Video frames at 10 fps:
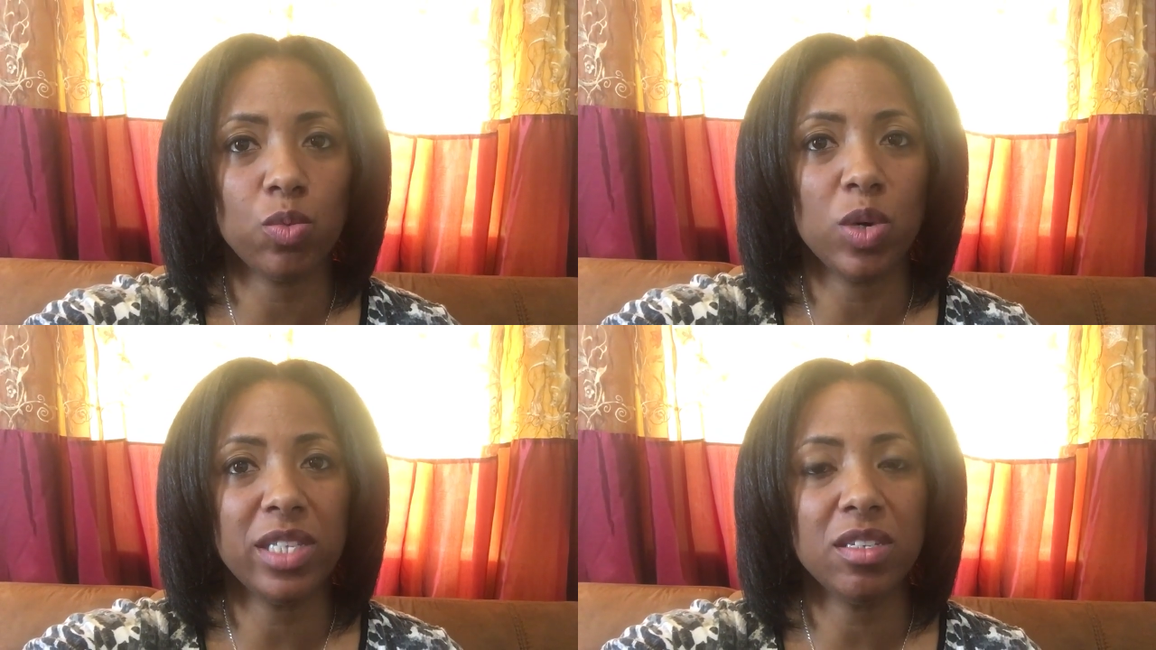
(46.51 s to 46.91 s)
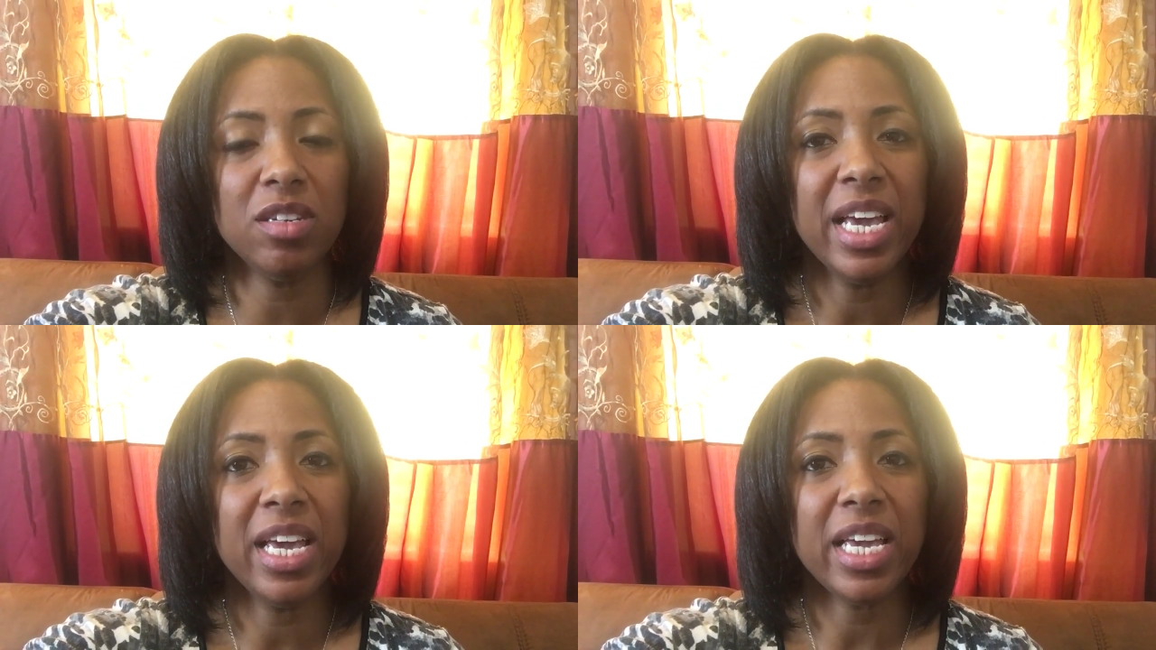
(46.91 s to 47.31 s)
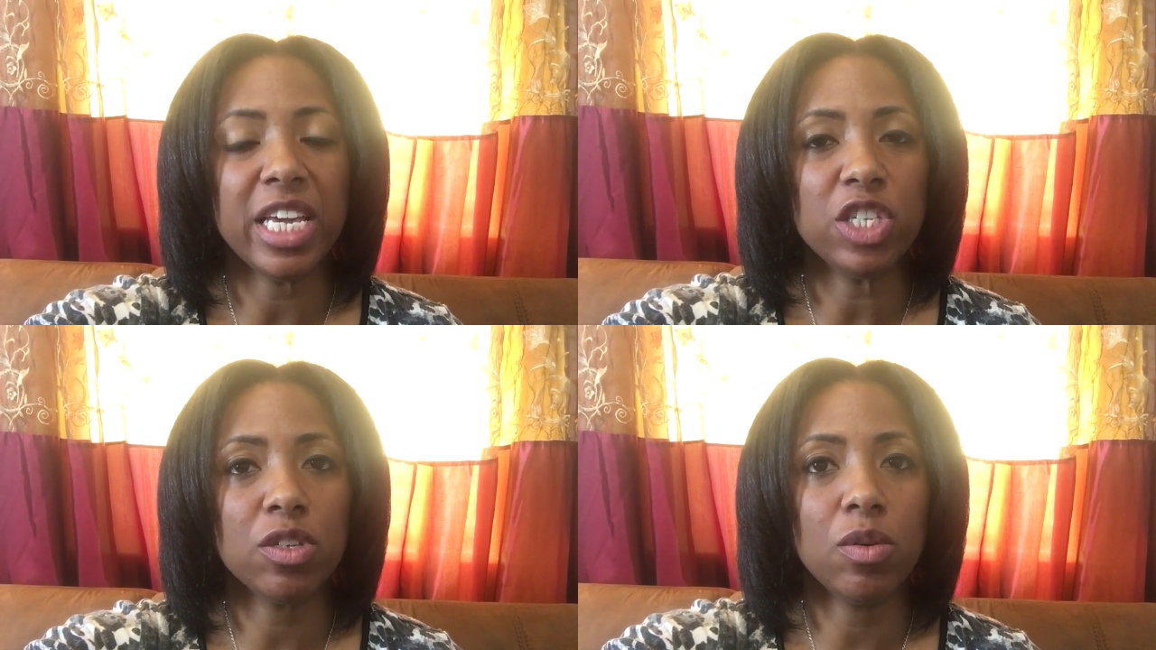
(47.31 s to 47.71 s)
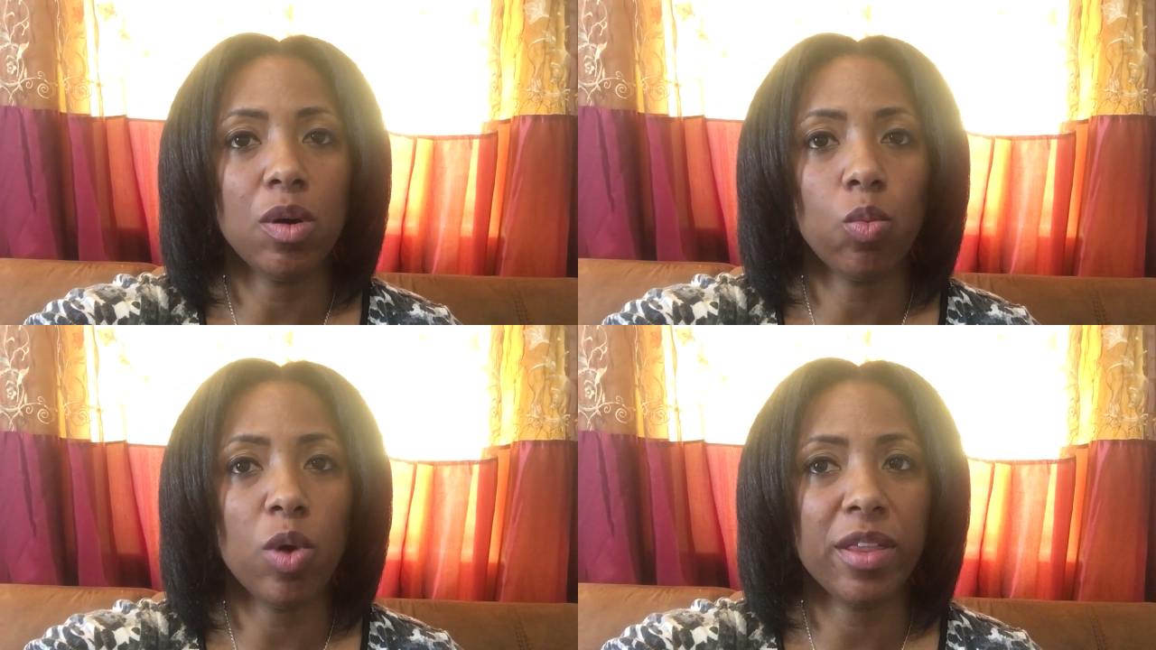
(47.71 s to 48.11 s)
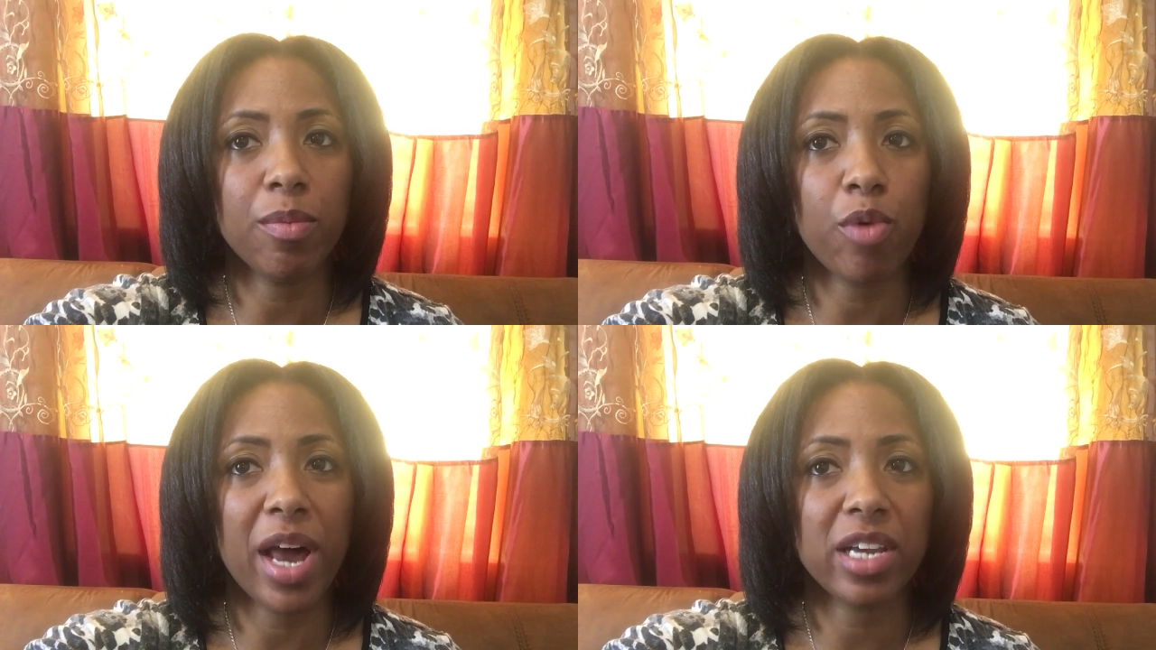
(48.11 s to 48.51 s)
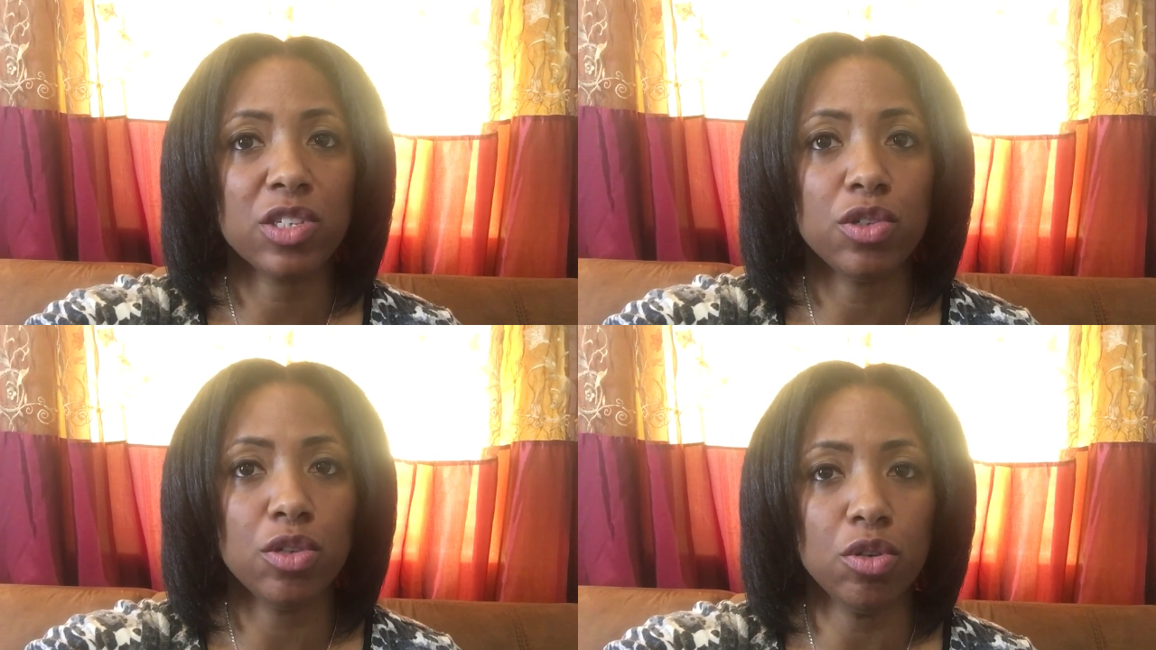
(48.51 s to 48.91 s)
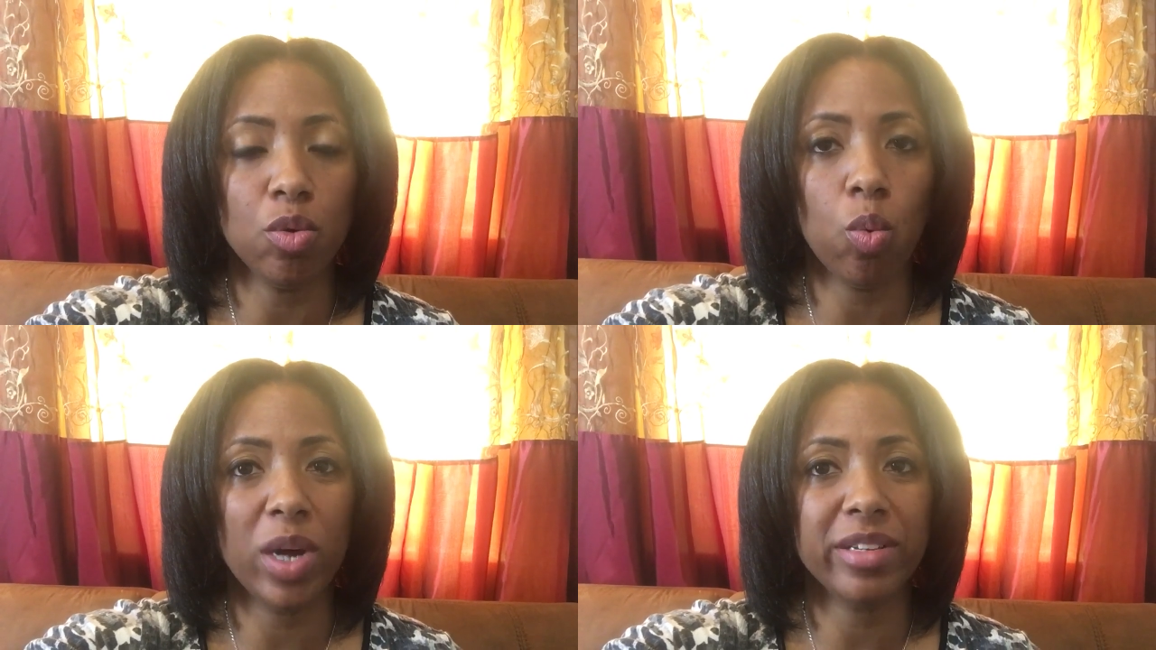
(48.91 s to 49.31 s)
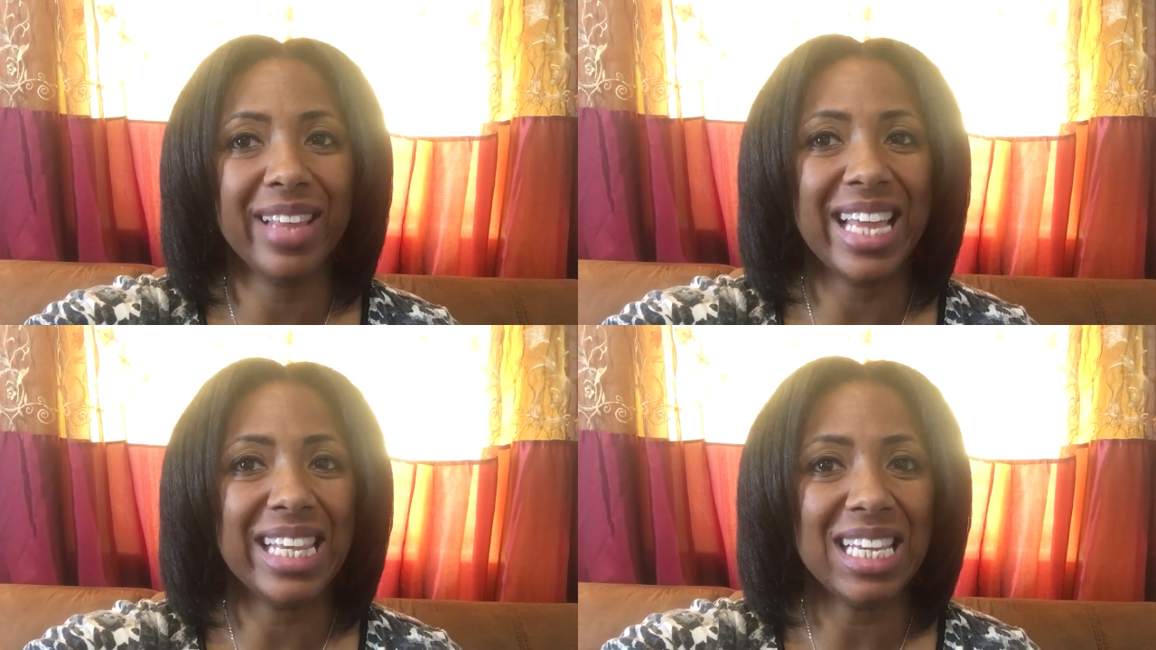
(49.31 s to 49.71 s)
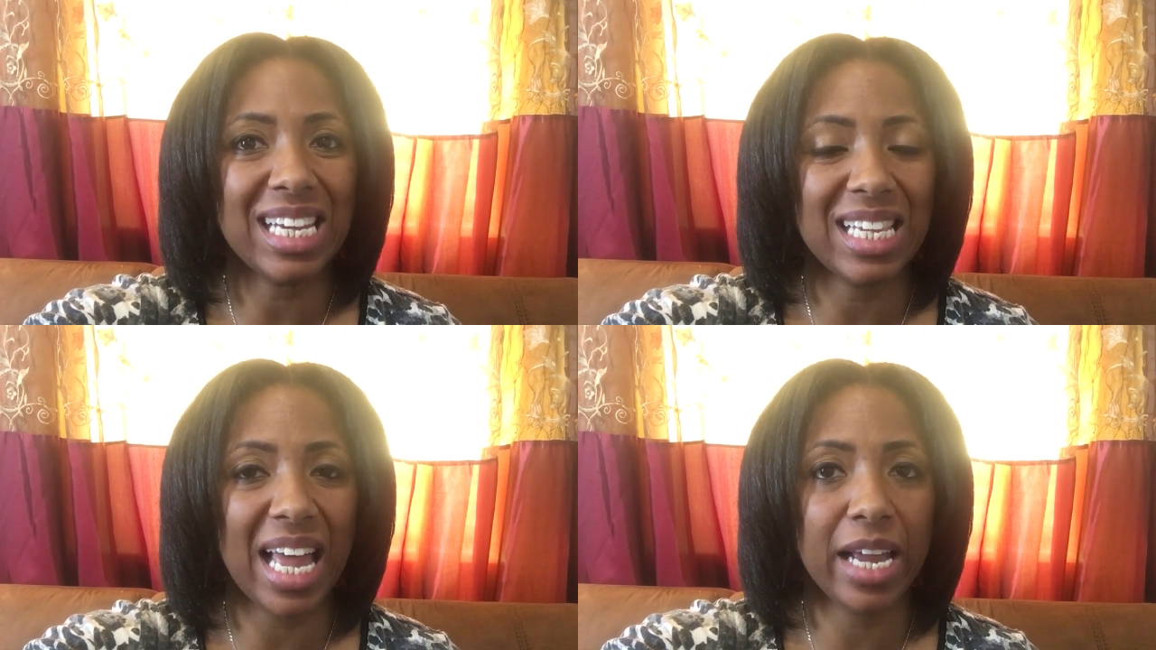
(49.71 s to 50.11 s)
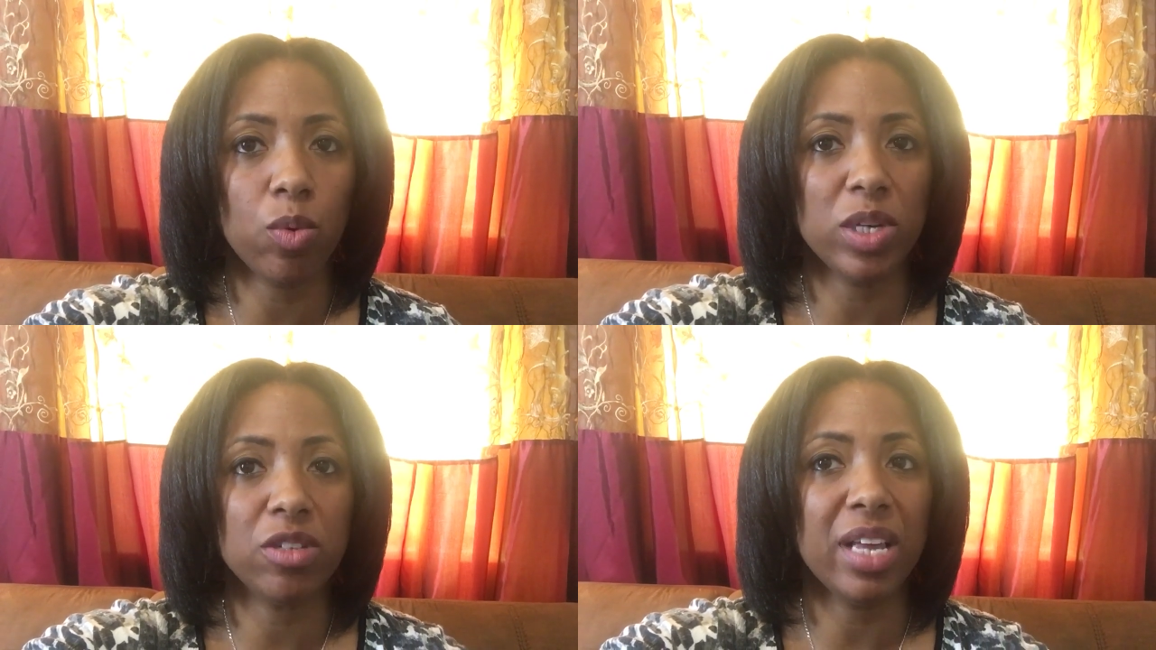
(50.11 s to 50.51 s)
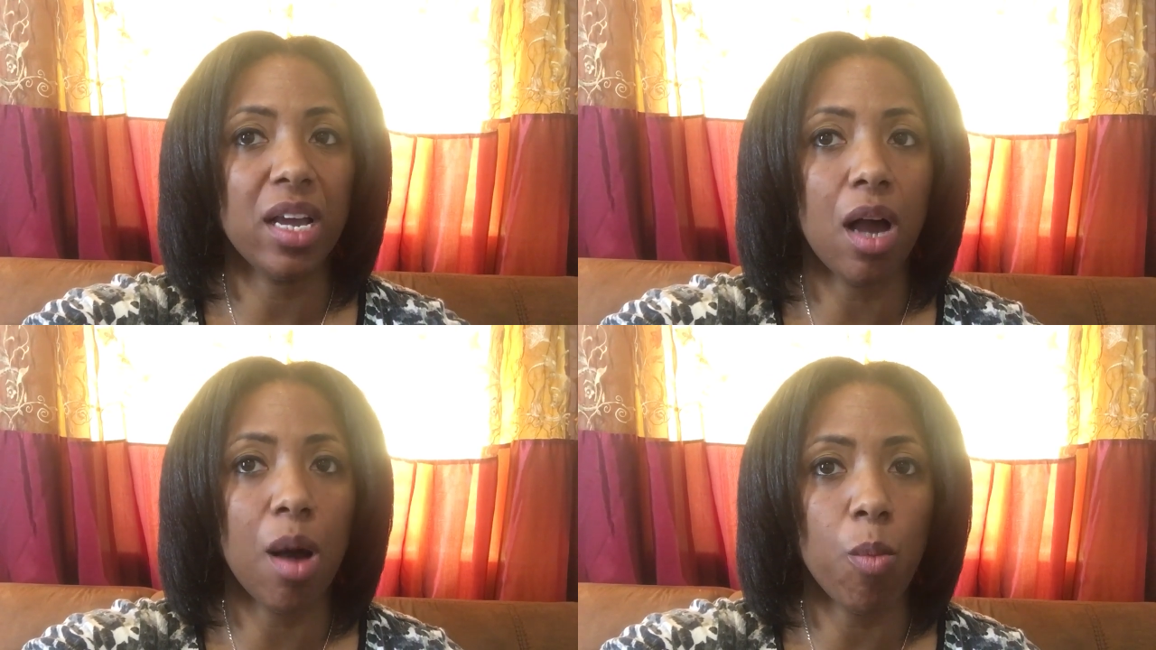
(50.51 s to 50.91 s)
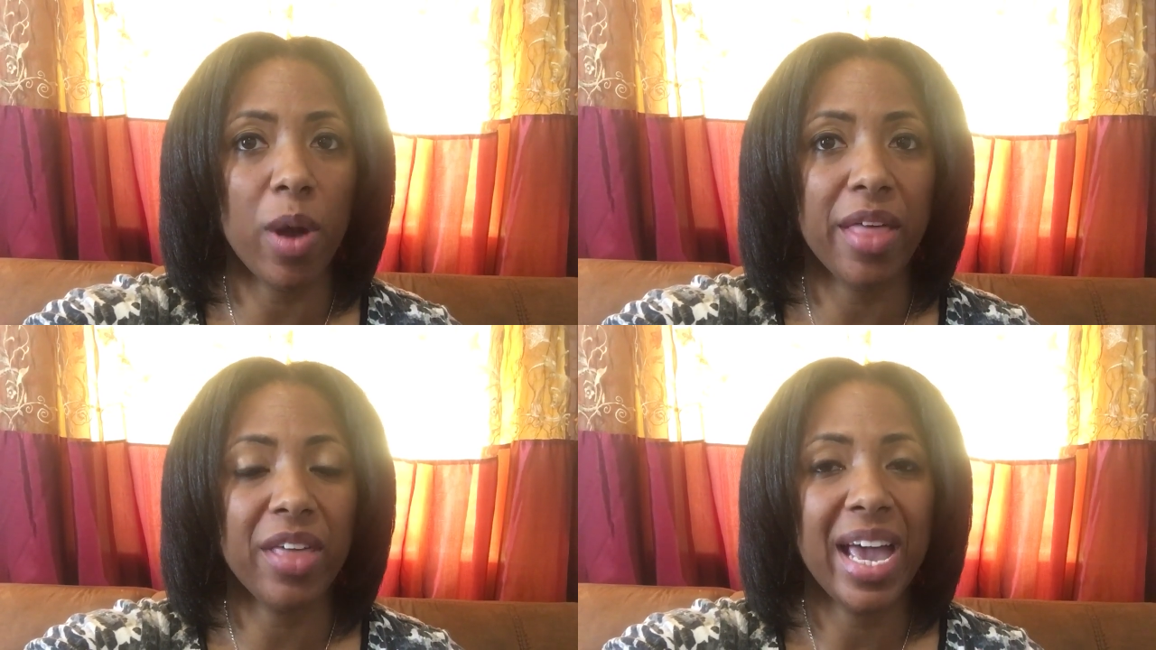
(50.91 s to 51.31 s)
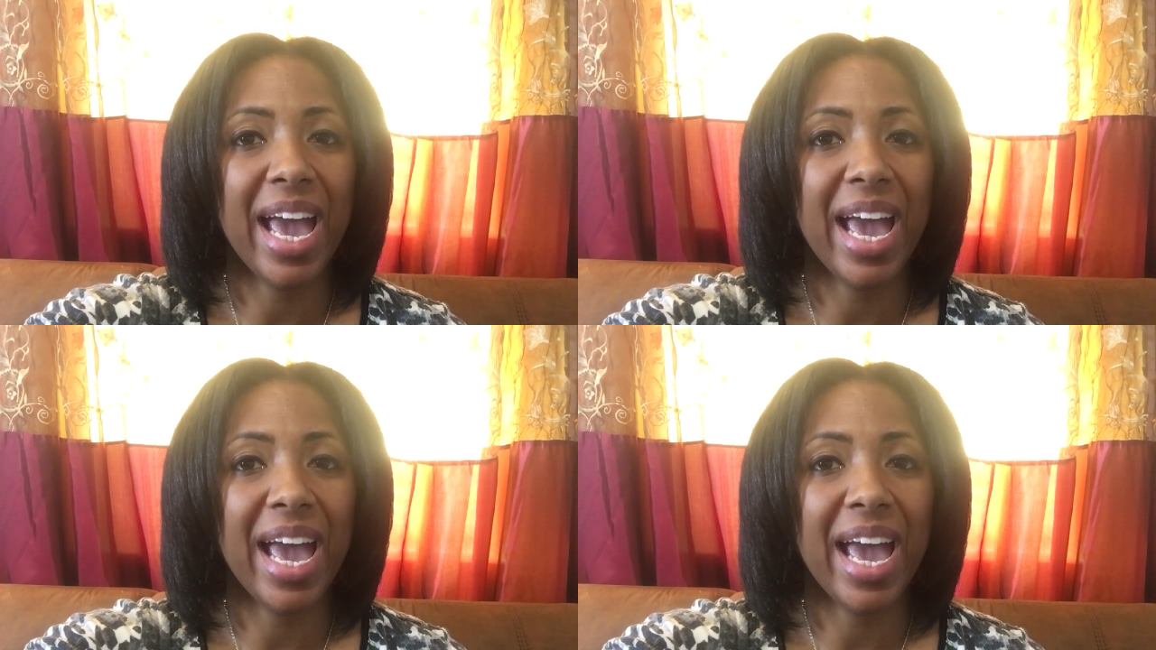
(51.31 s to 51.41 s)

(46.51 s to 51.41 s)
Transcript: What do each what do the products do? What do they look like? What do they come with?